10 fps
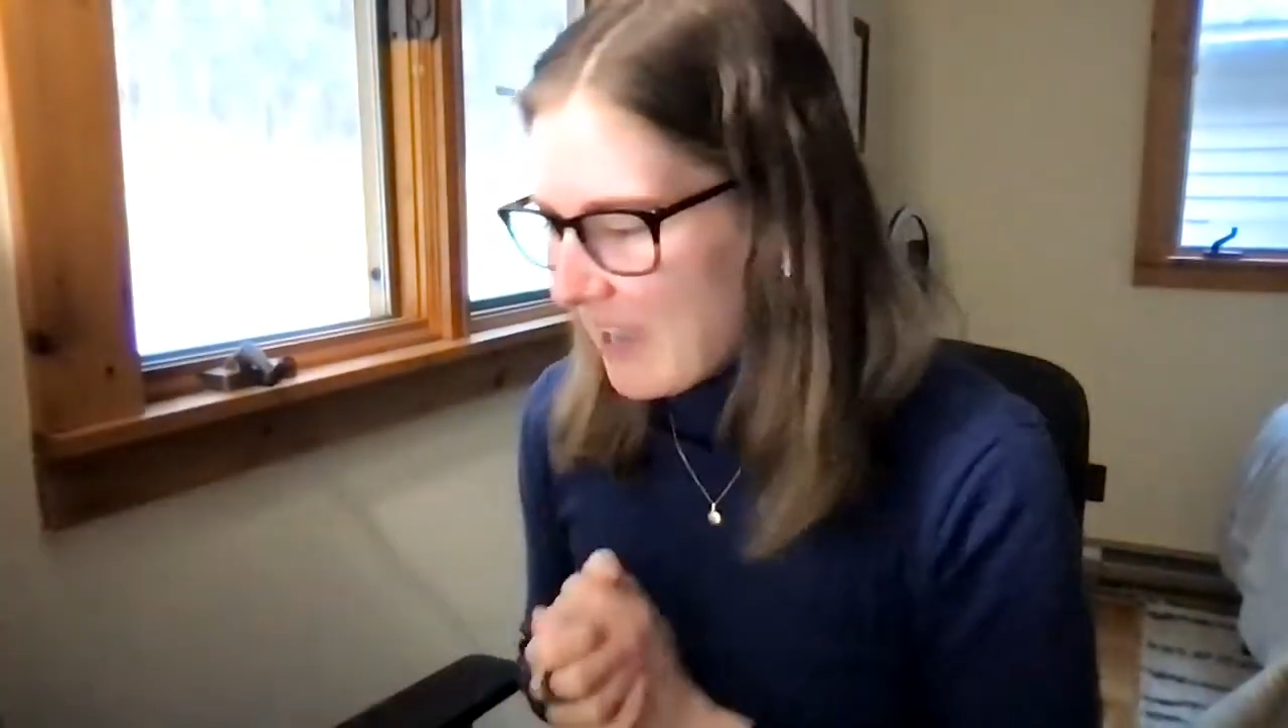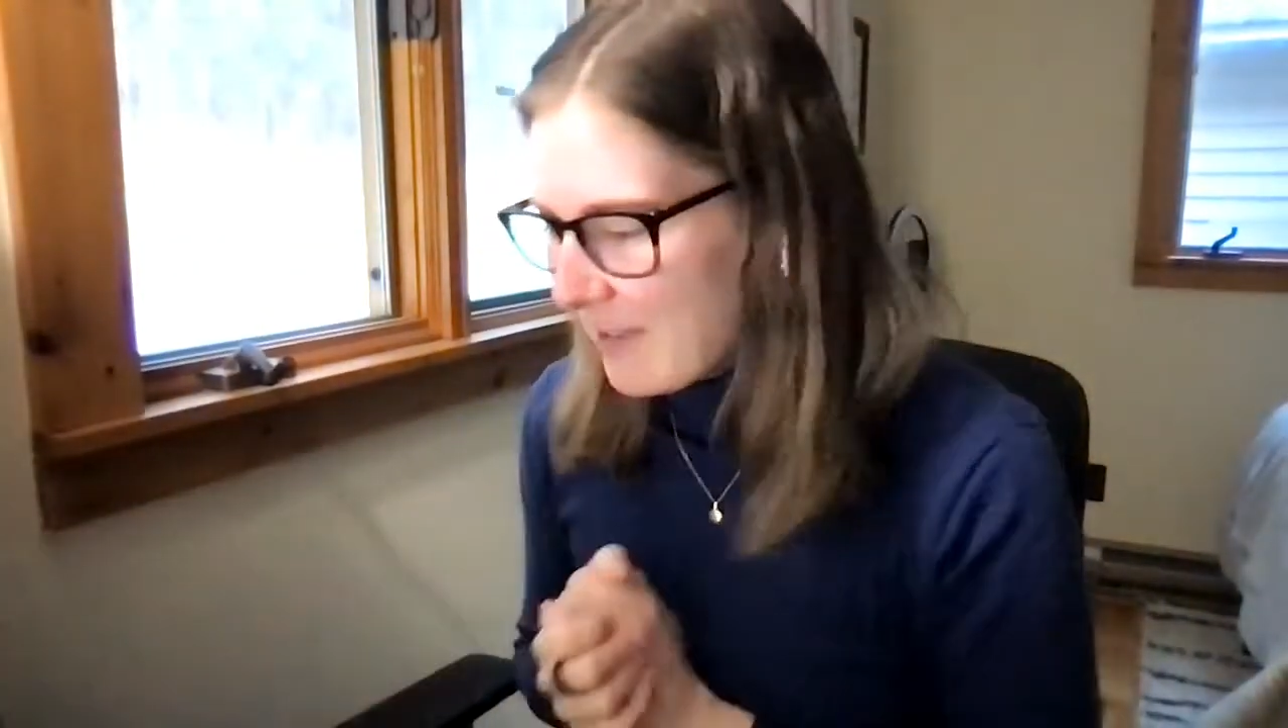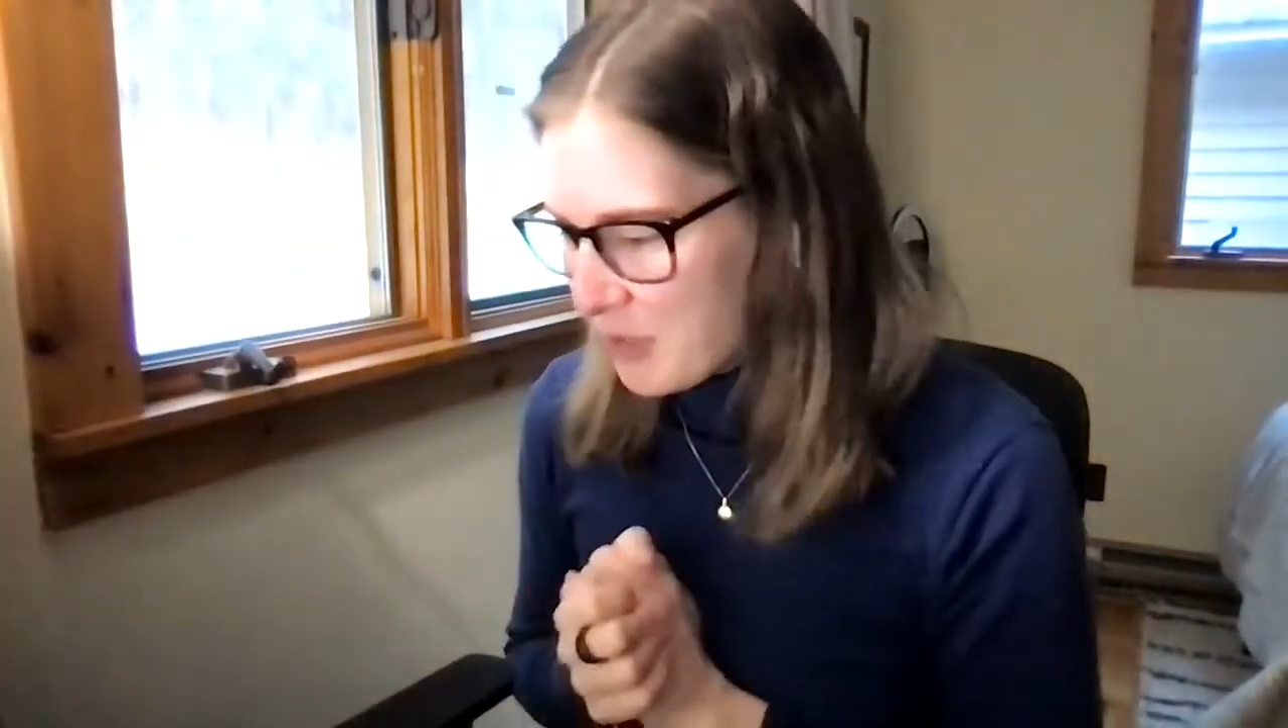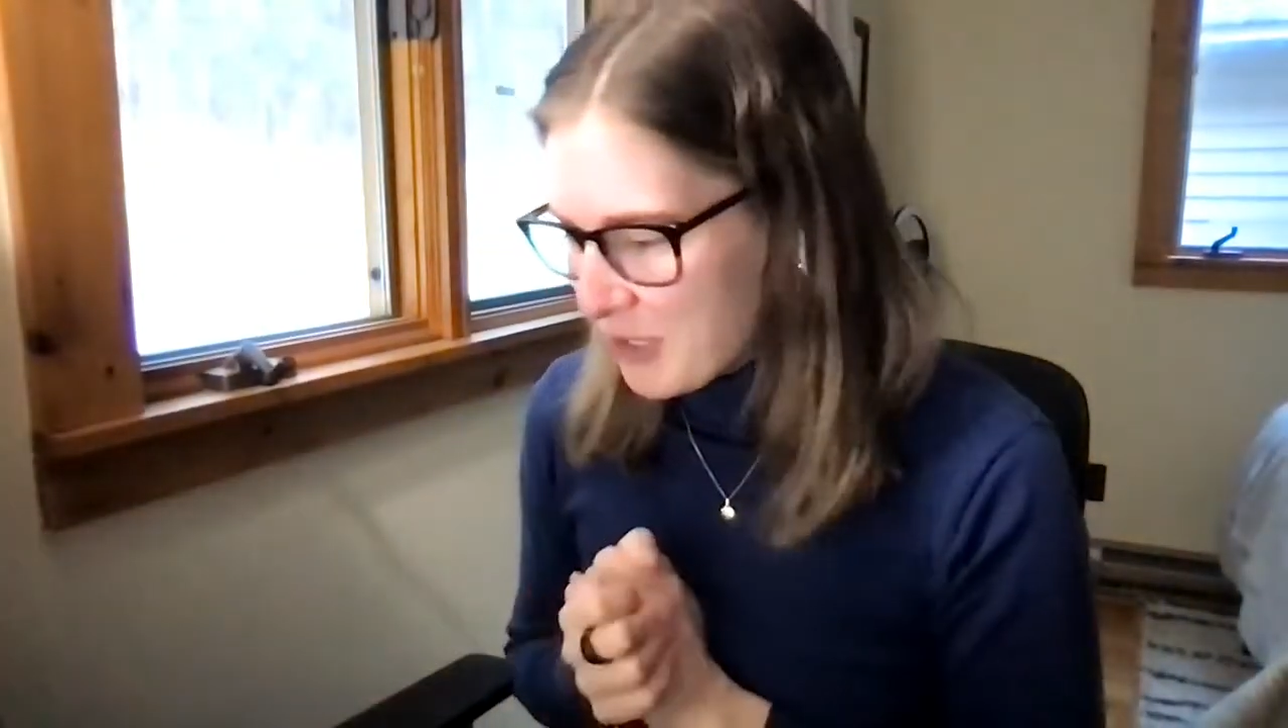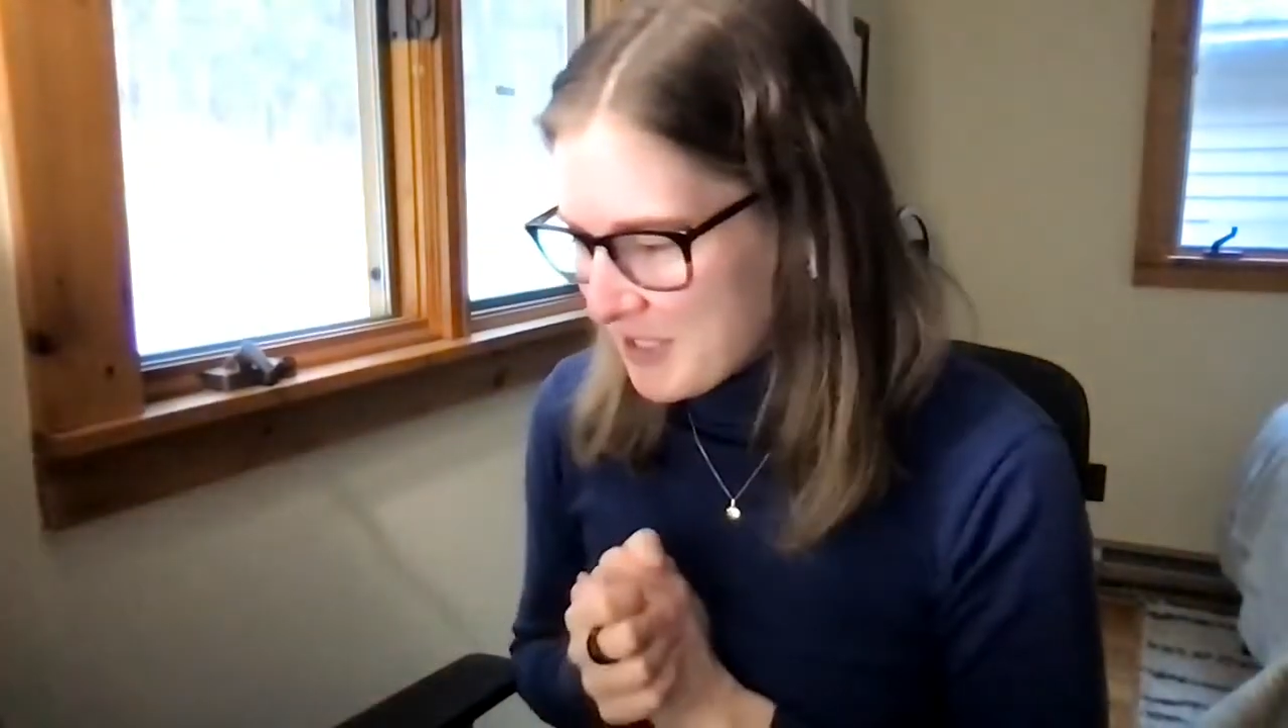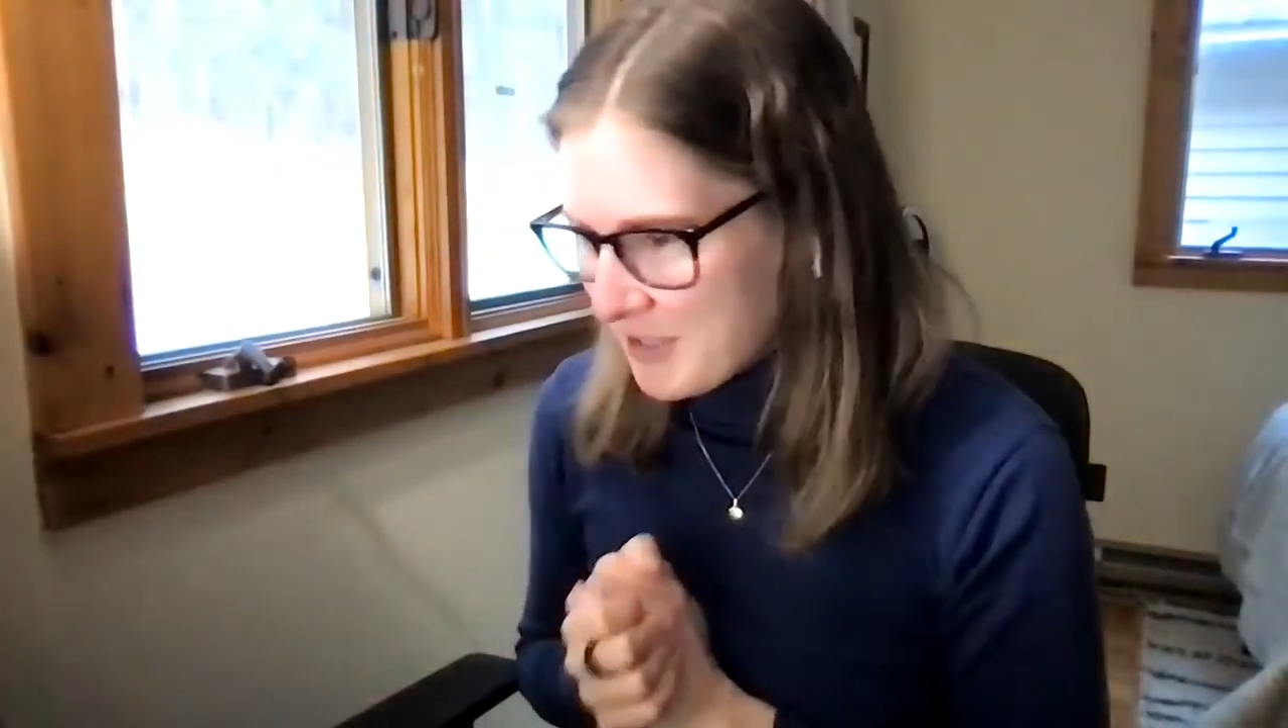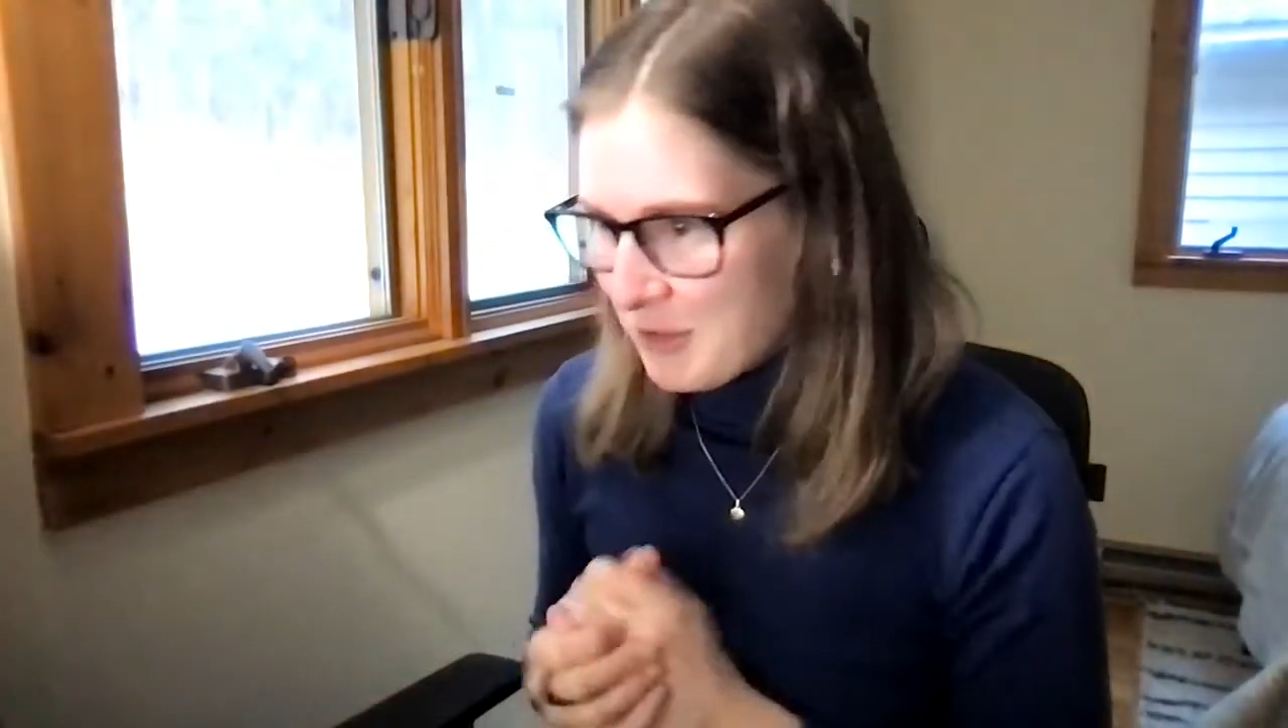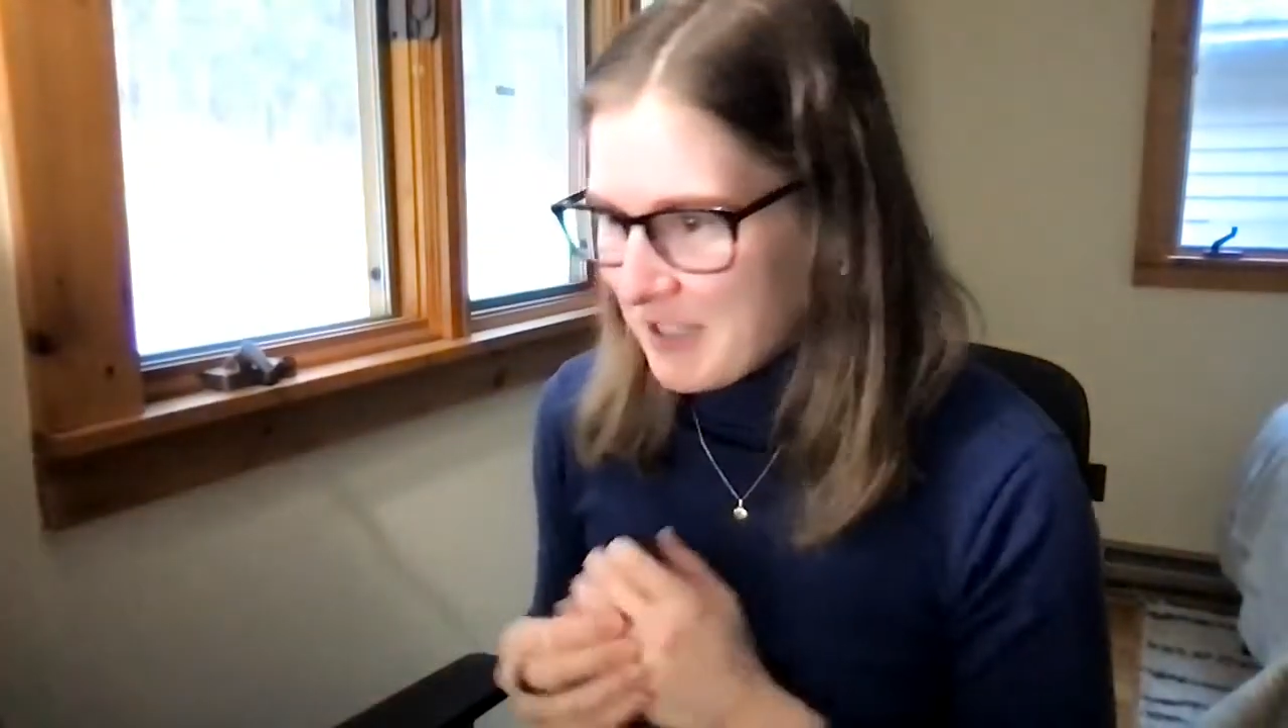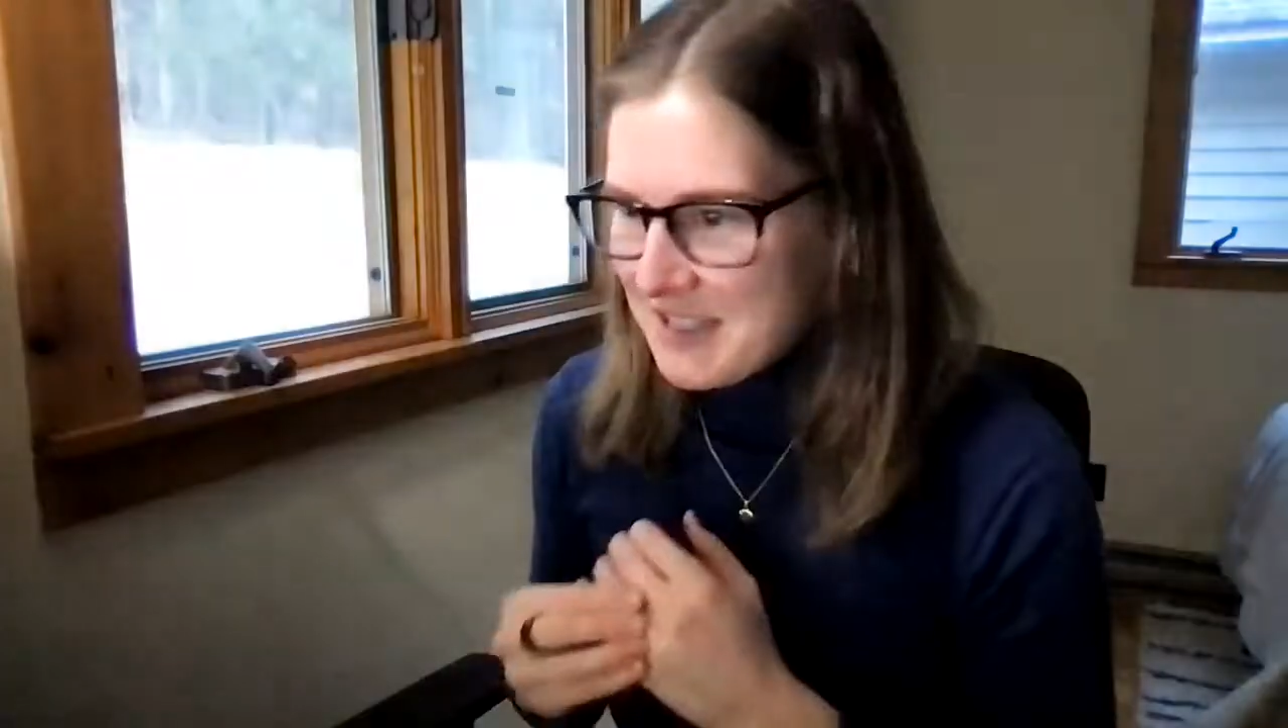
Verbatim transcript: After our history